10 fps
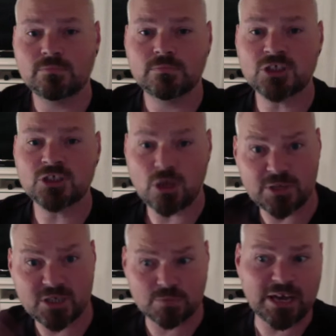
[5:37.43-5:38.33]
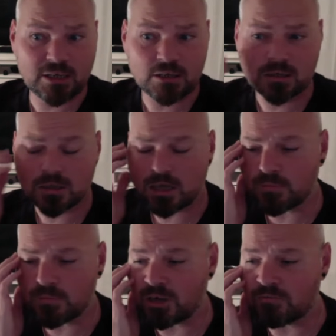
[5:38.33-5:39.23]
the job in Spain um,
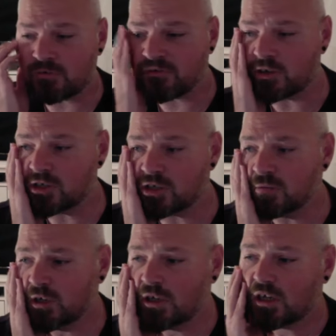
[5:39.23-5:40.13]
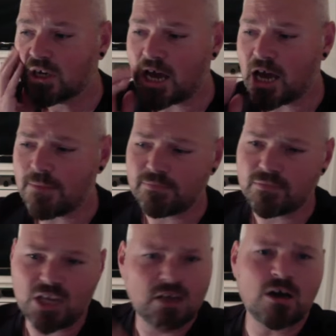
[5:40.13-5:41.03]
that I referred to, um,
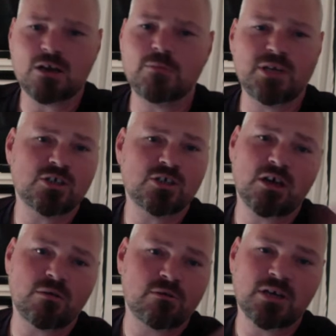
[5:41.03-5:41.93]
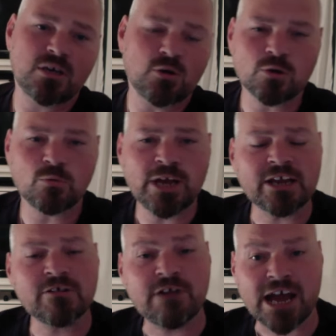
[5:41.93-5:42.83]
the economy, as you know, it all went
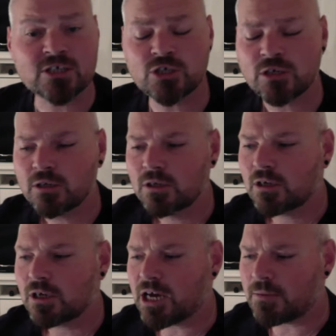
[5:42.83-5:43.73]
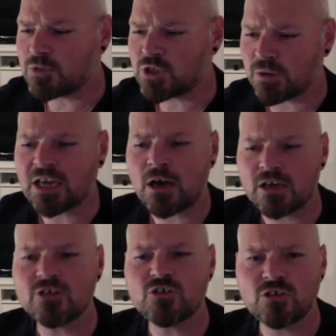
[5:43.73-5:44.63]
crash. Um, so it kind
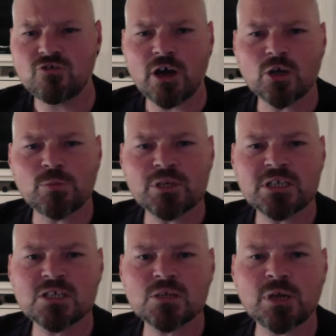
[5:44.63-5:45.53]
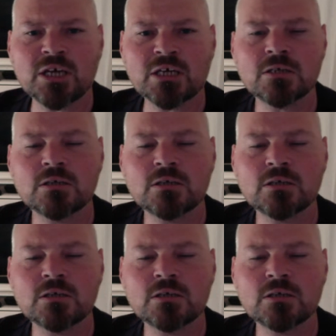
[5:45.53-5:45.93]
of dried up, it disappeared.